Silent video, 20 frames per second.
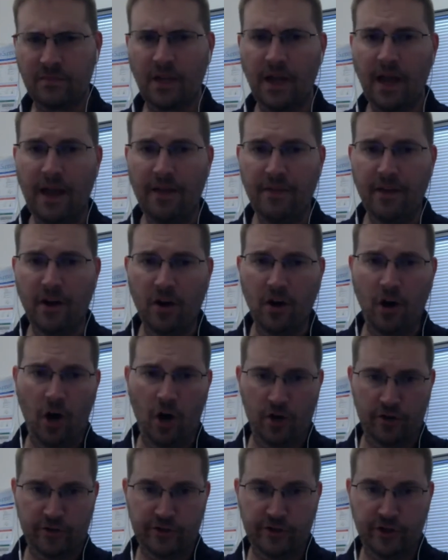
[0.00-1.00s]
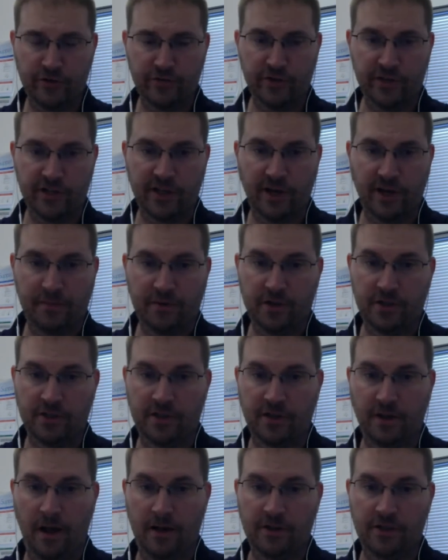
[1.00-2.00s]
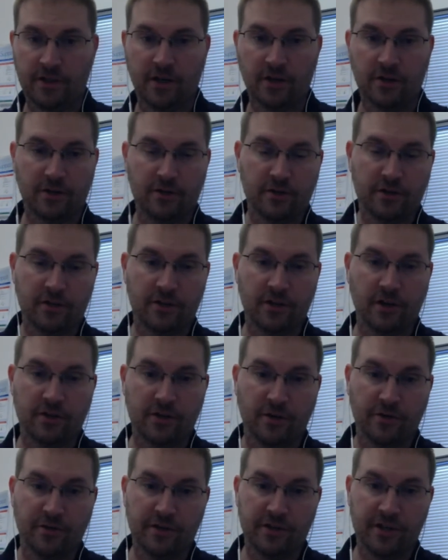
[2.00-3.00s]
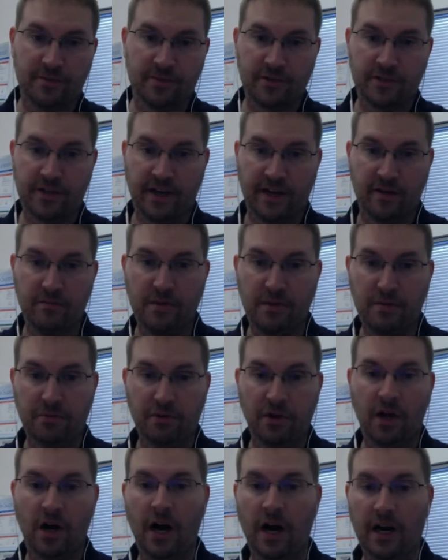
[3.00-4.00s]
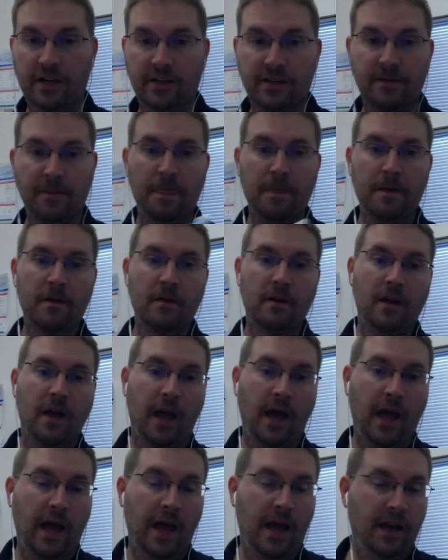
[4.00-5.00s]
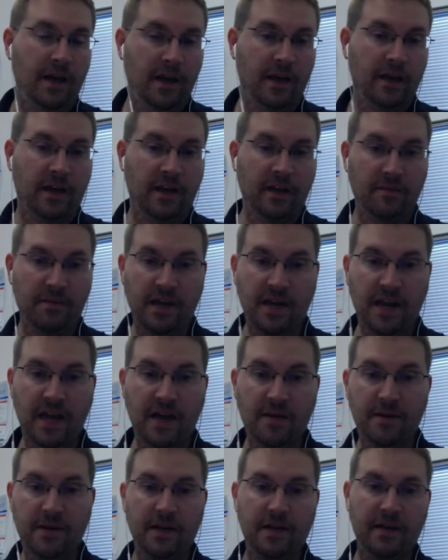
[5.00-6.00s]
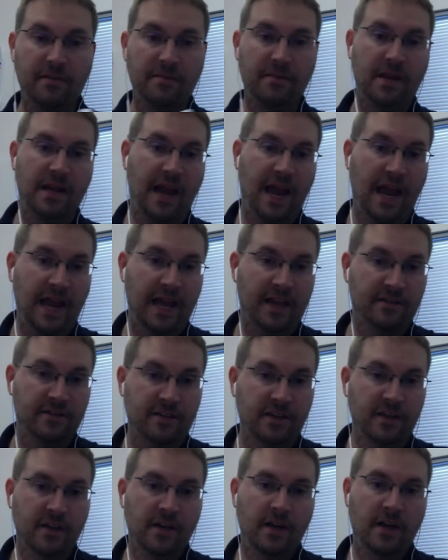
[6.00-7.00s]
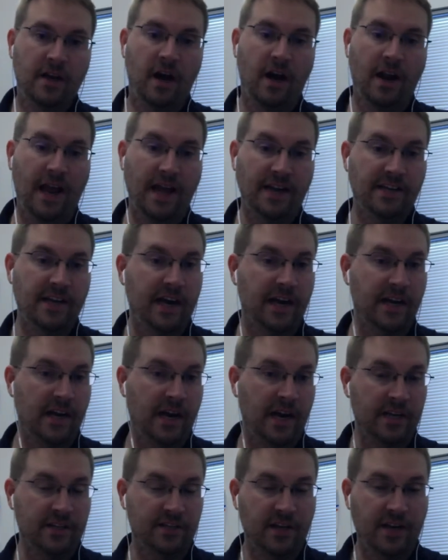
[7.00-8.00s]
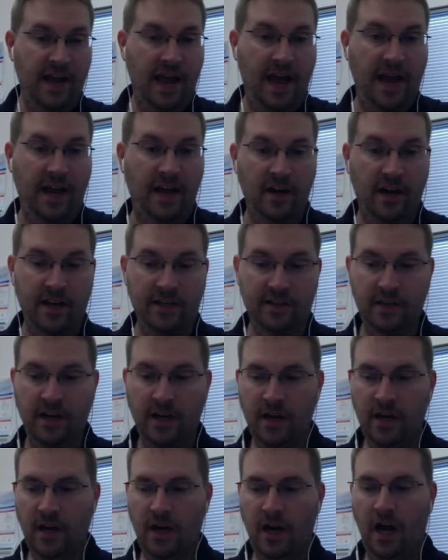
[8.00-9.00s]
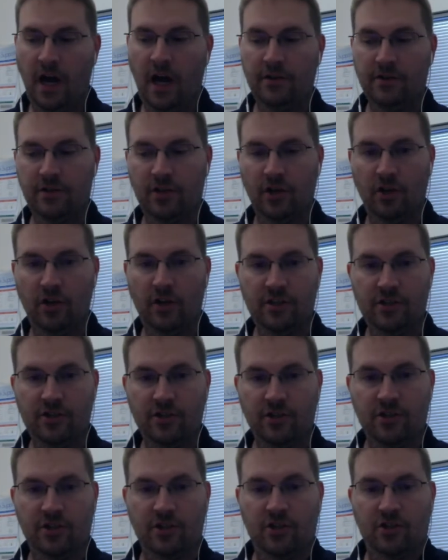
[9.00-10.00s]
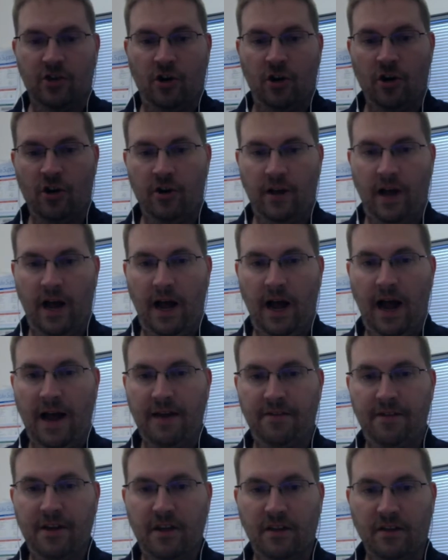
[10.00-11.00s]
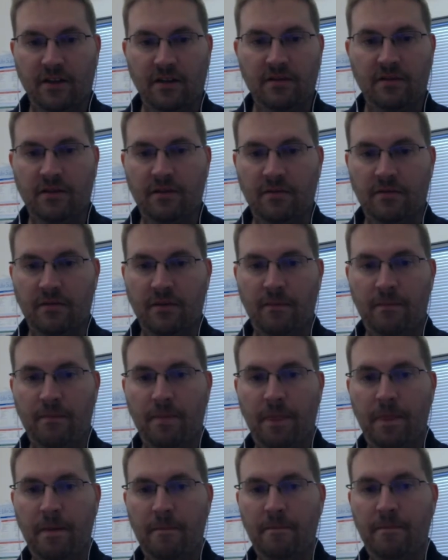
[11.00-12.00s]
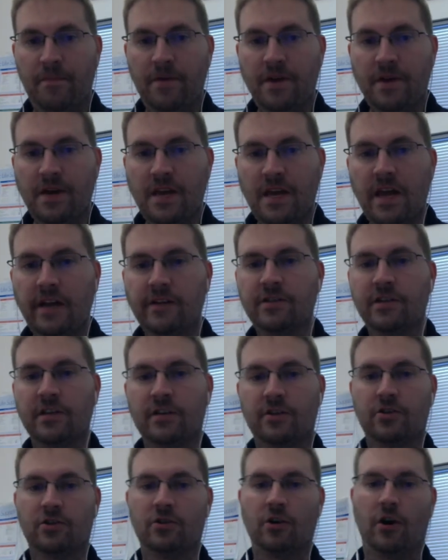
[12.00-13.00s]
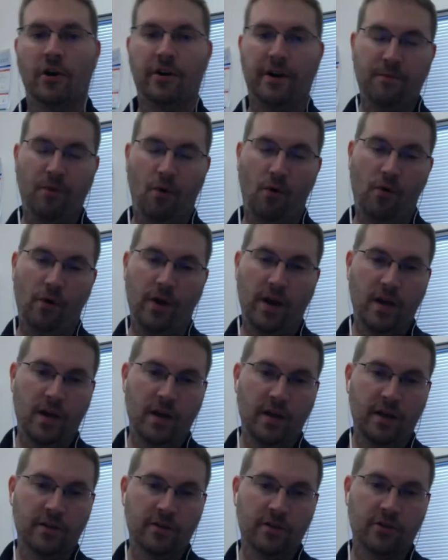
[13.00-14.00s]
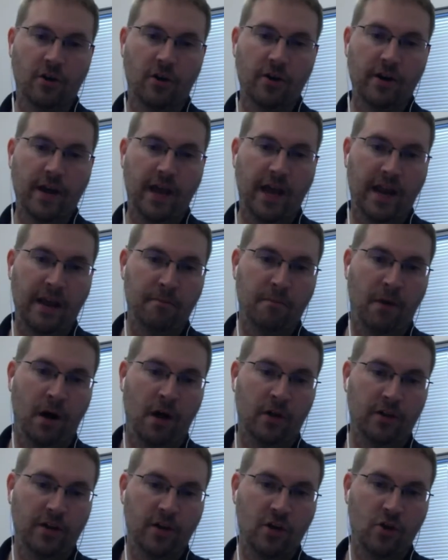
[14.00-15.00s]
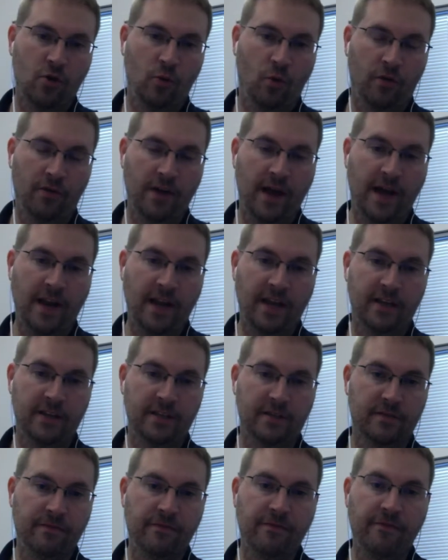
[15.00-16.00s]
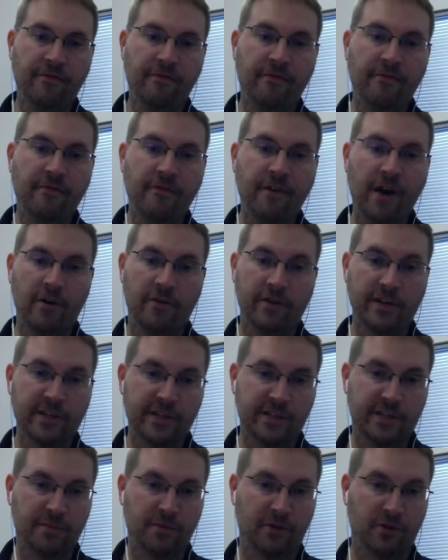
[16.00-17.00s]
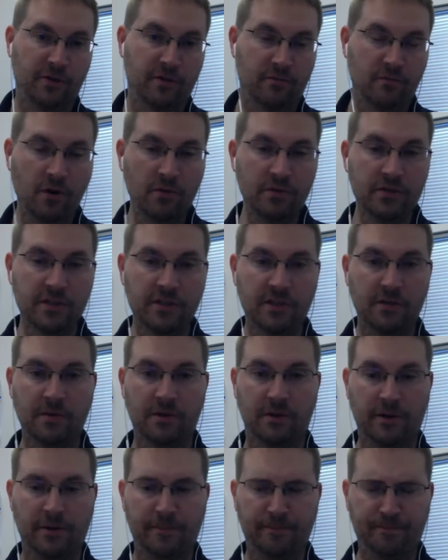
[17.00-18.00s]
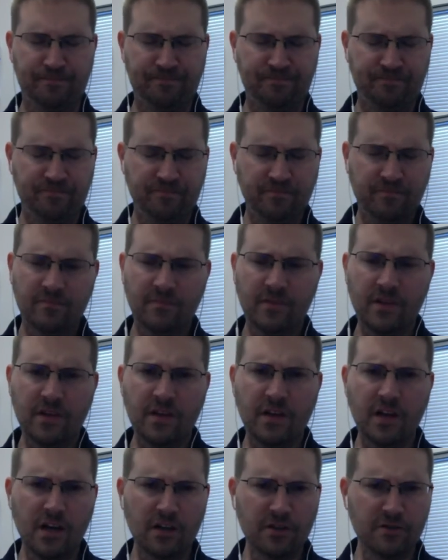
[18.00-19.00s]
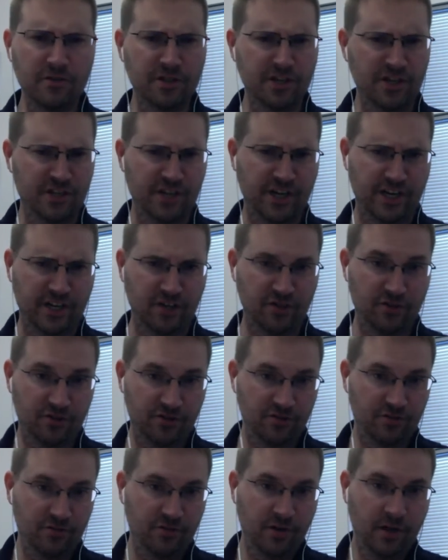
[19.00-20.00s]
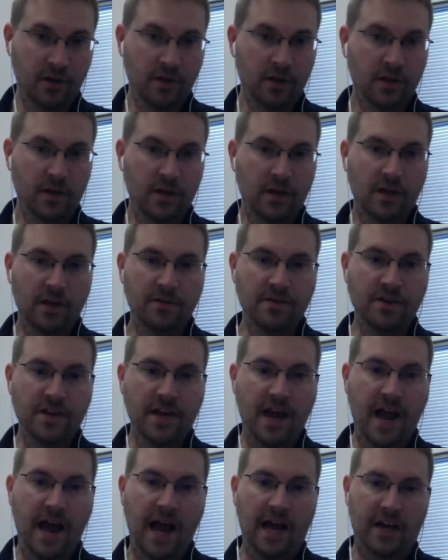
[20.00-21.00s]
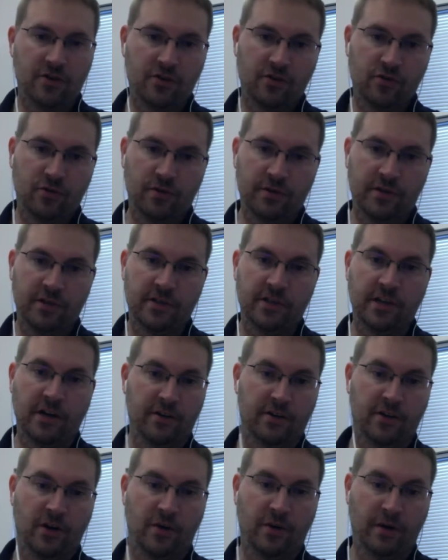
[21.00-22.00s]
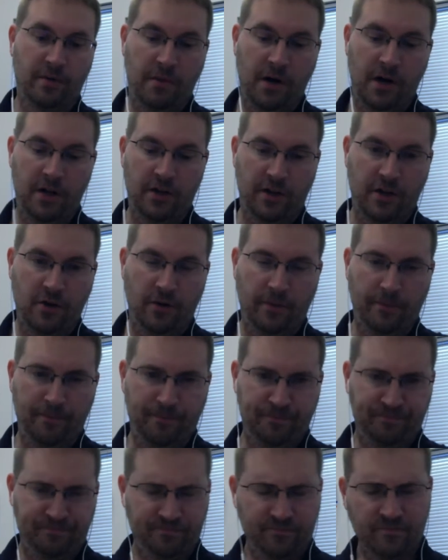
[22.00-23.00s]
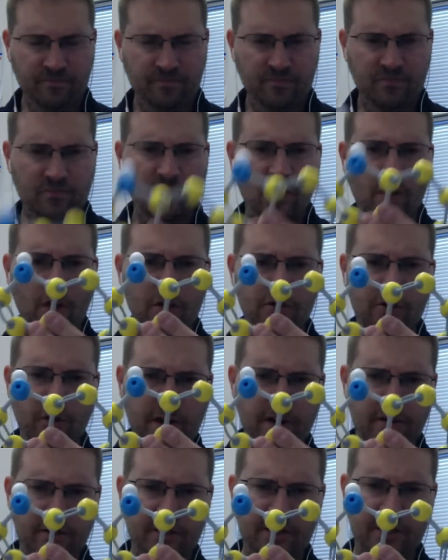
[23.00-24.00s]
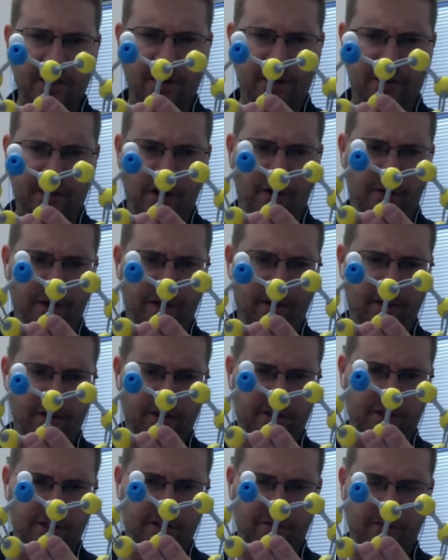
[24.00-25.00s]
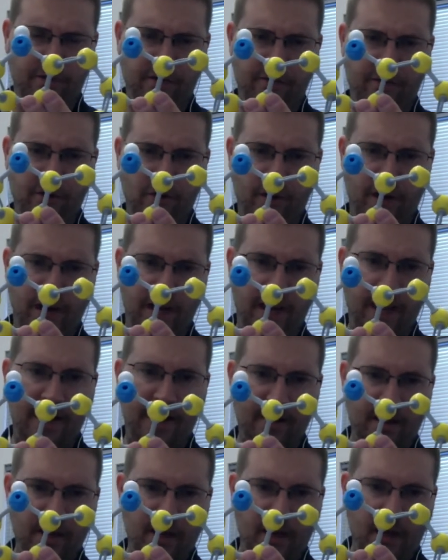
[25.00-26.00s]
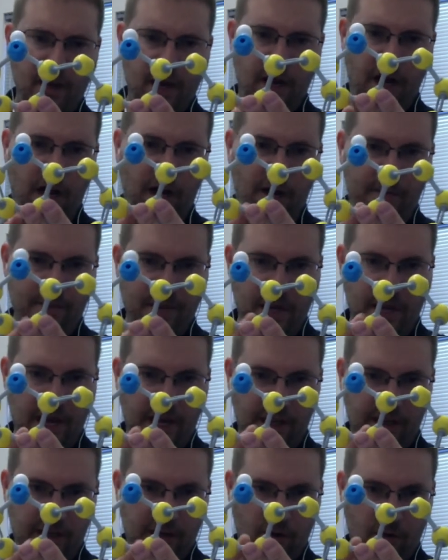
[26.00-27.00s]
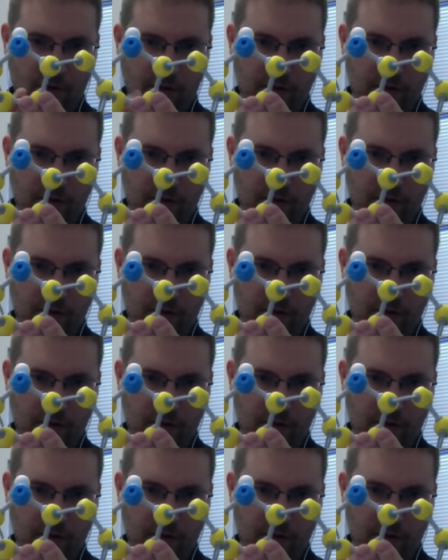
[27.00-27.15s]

and there are certain receptors, uh, serotonin receptors that can be blocked, and it can be inhibited, and be enhanced, uh, antagonized, and agonized. Uh, so let's just start. I think the the the the easiest starting point is starting at a molecule that is very similar, the most similar hallucinogenic to the actual serotonin molecule. So here's serotonin. Let's just review. And again, um, yellow